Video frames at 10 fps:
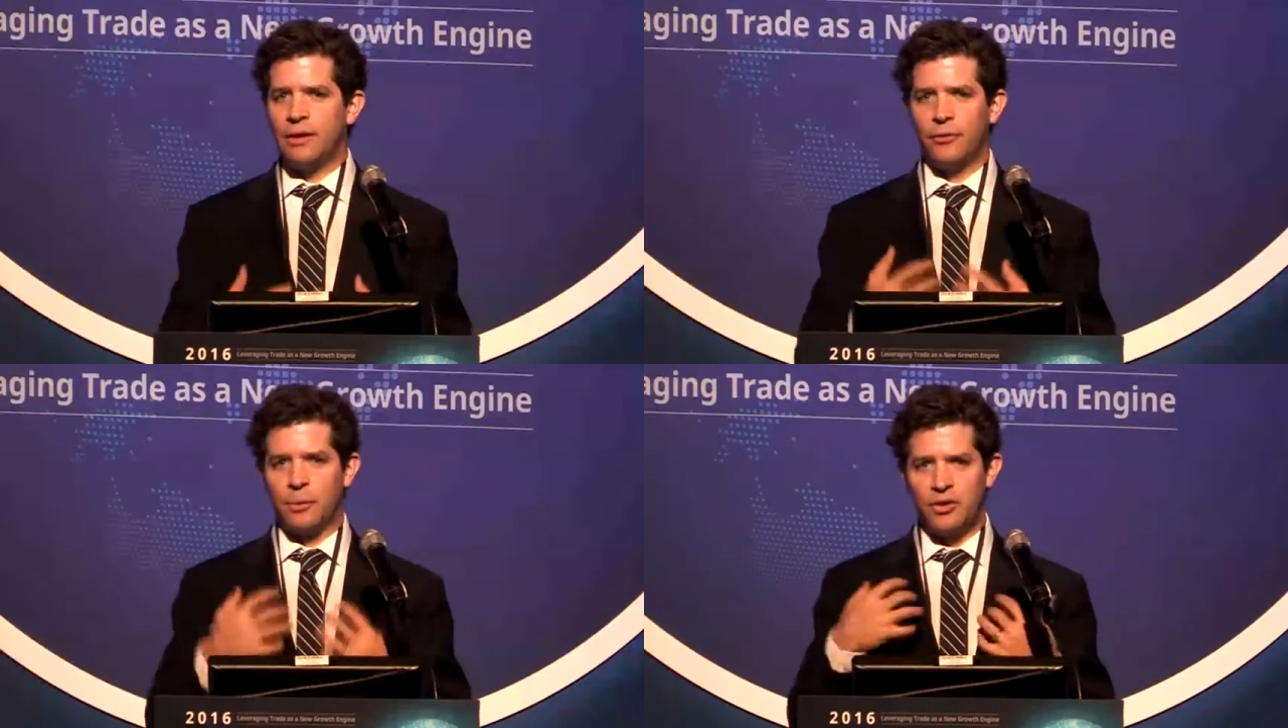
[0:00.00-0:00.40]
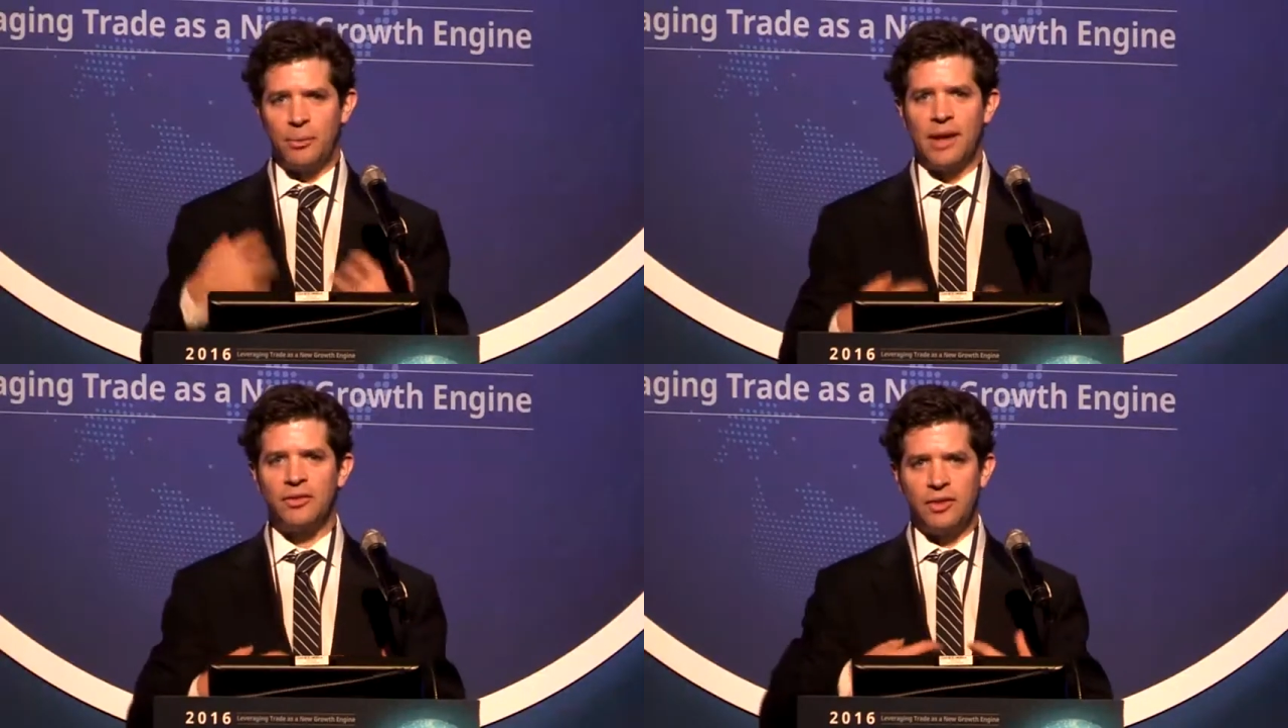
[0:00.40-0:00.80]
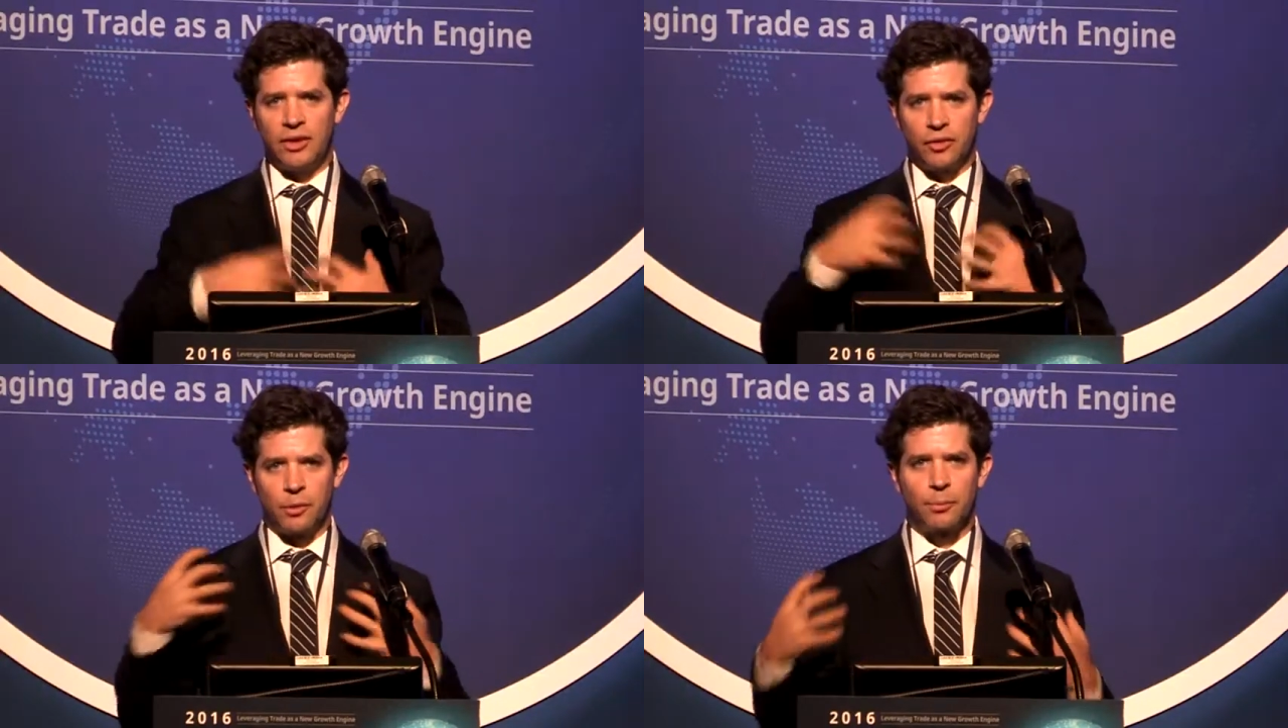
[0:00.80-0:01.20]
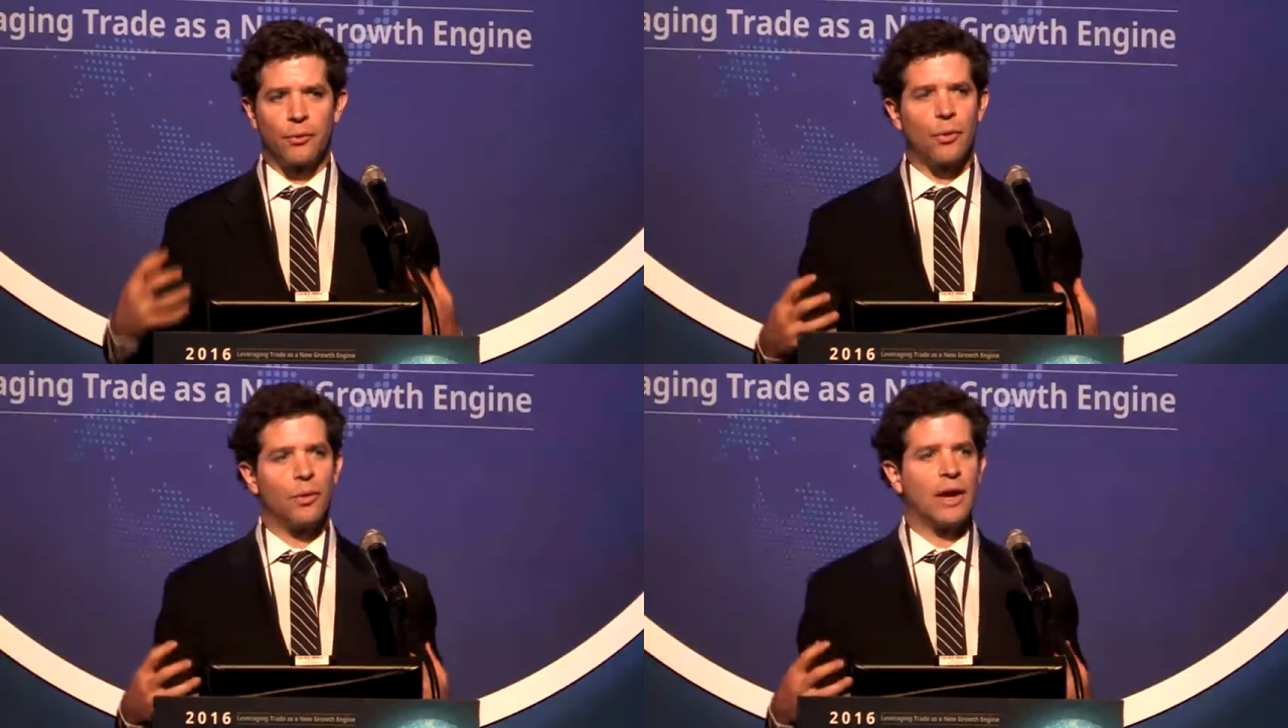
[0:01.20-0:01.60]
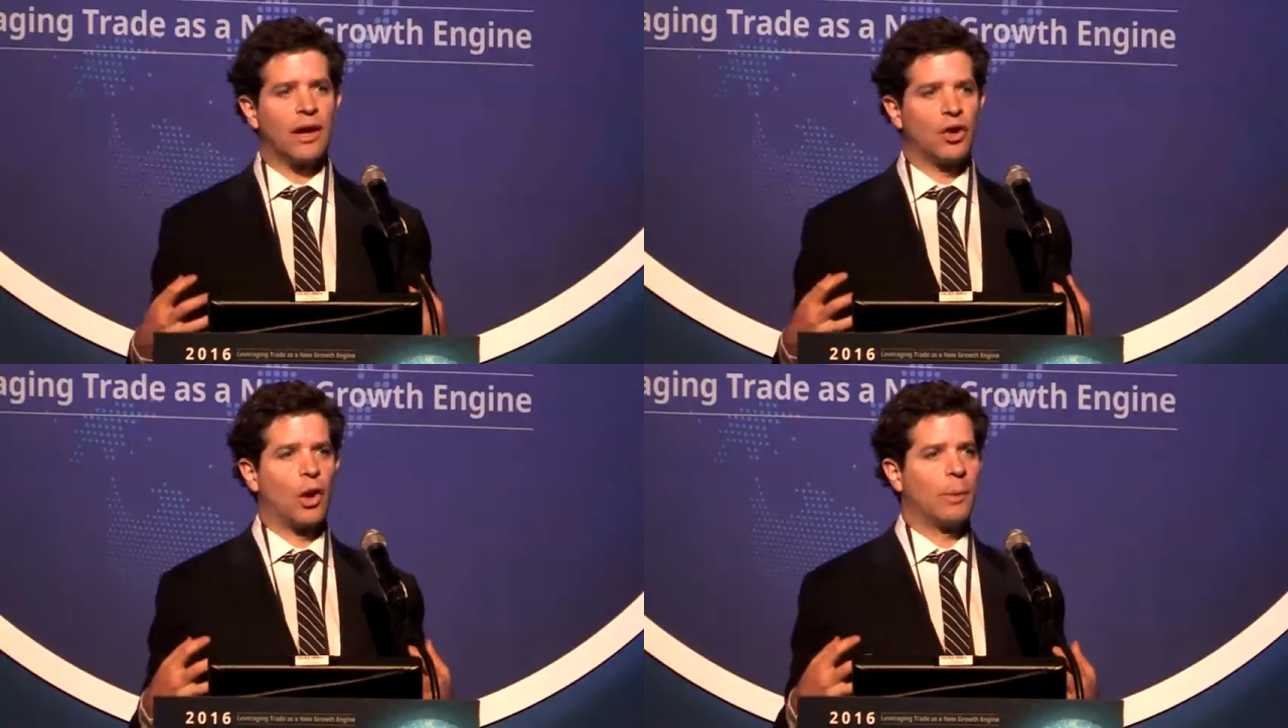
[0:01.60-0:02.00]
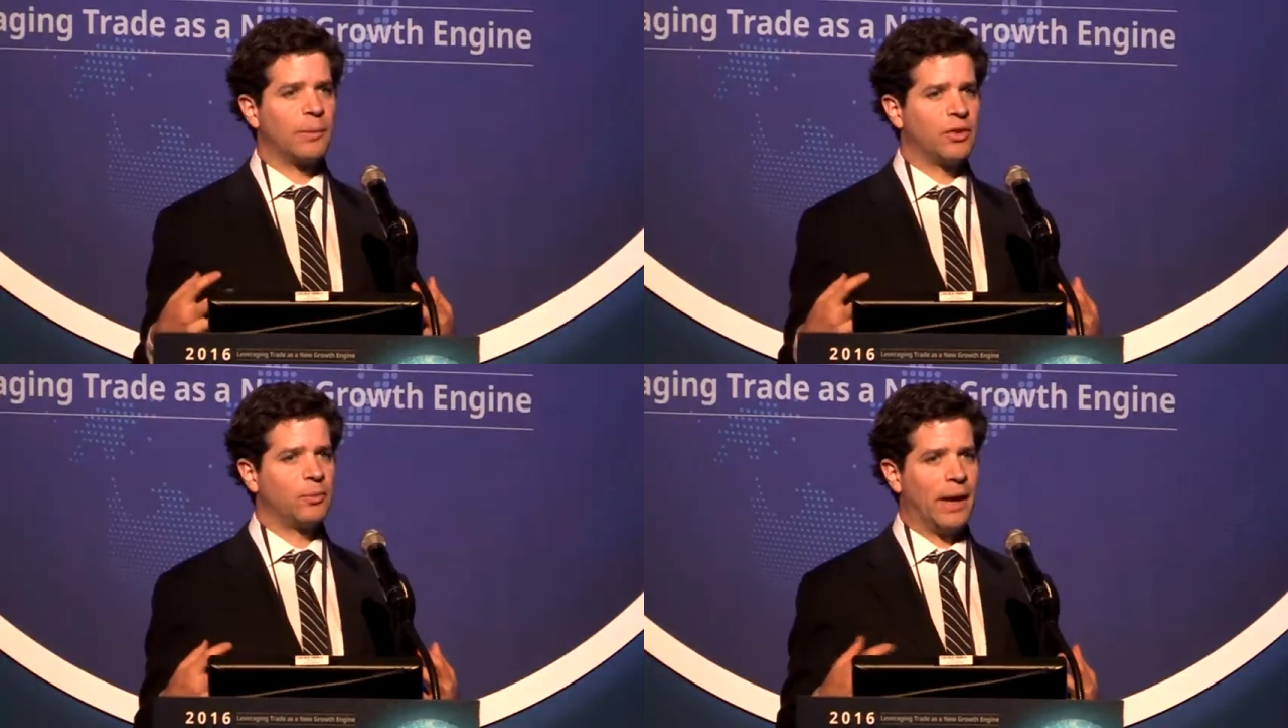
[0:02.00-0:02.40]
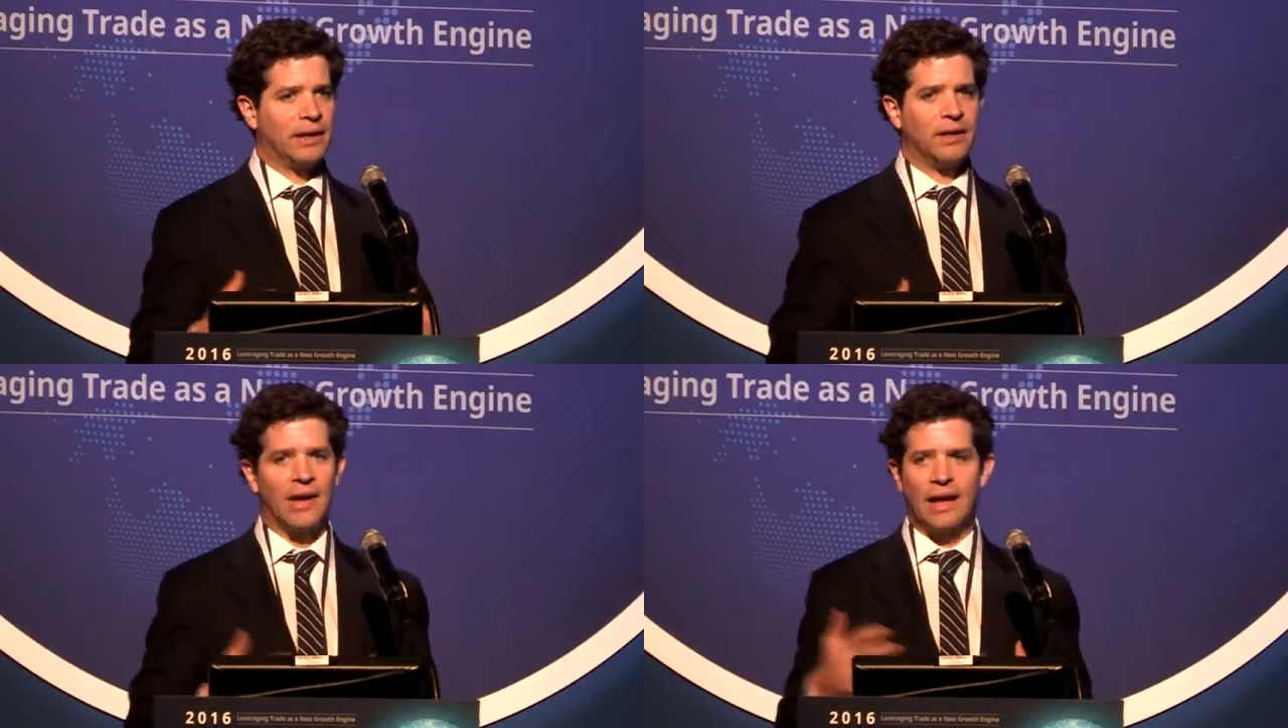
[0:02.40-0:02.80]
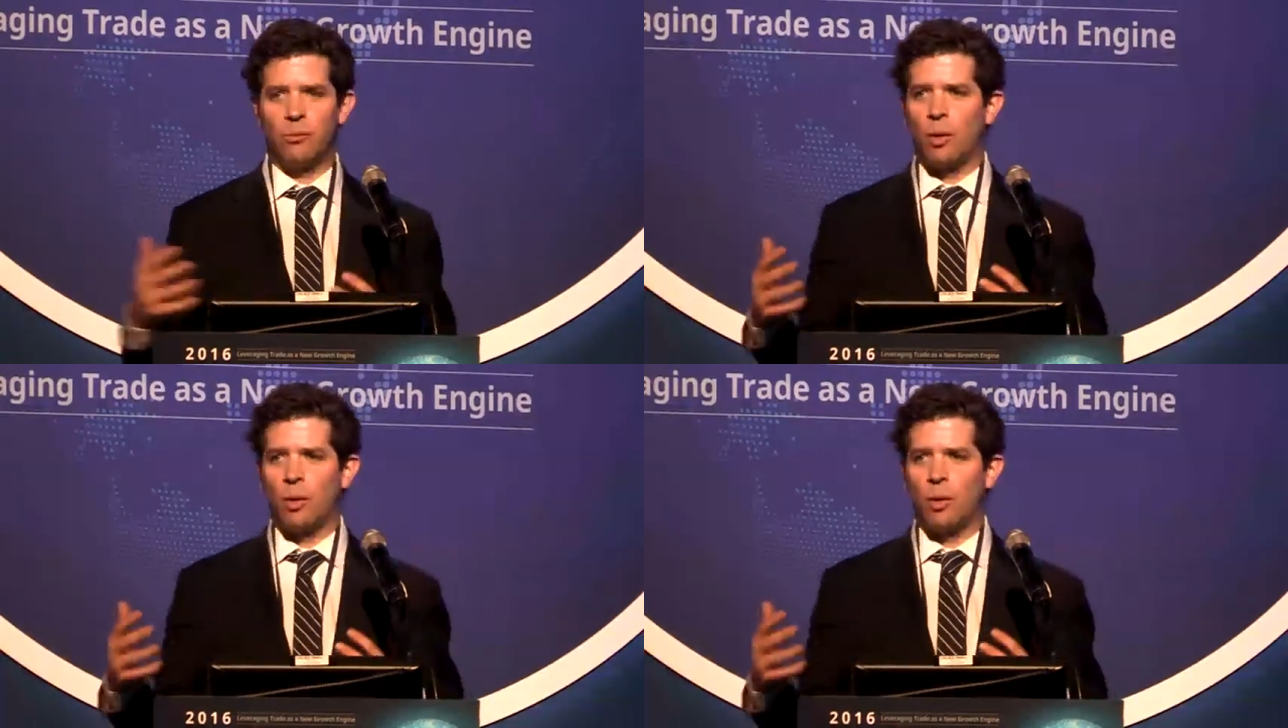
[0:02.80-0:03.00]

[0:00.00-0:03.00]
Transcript: from a domestic sort of broad economic perspective and